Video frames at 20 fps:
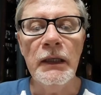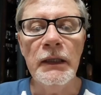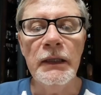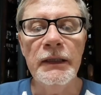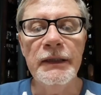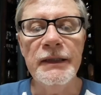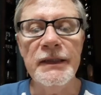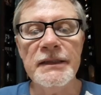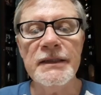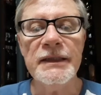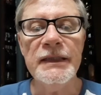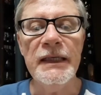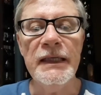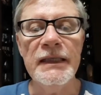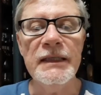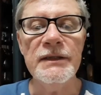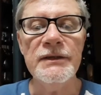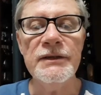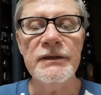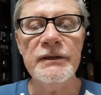In this
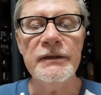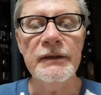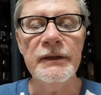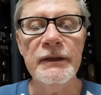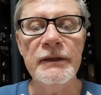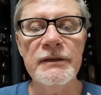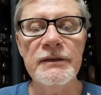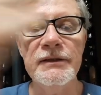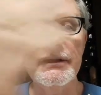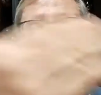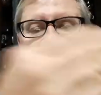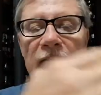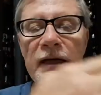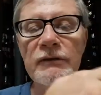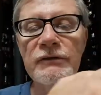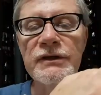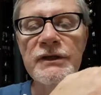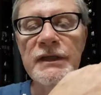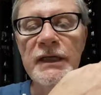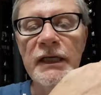case, it's the
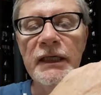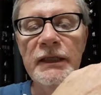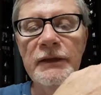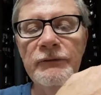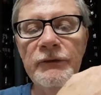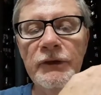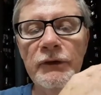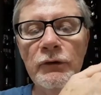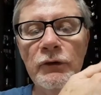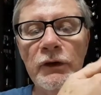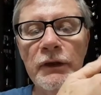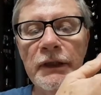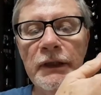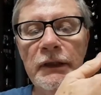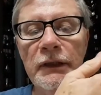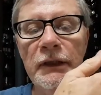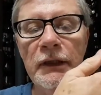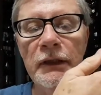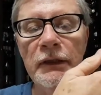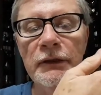outside of an
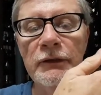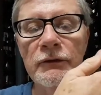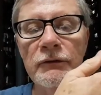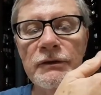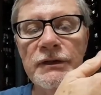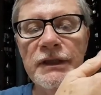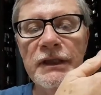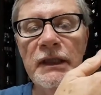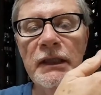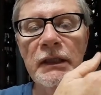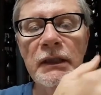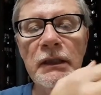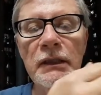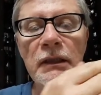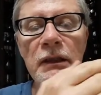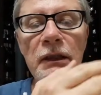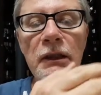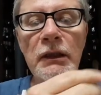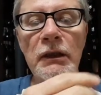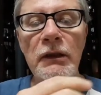organ, your skin,
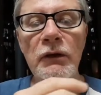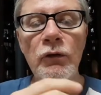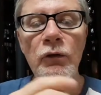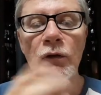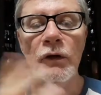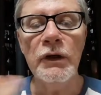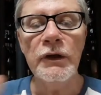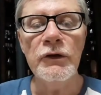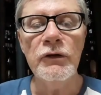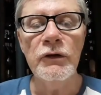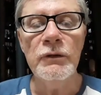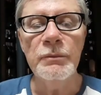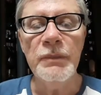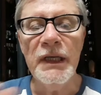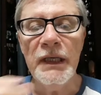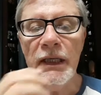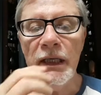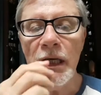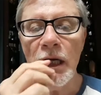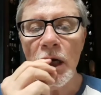or it could
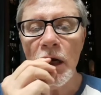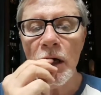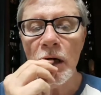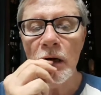be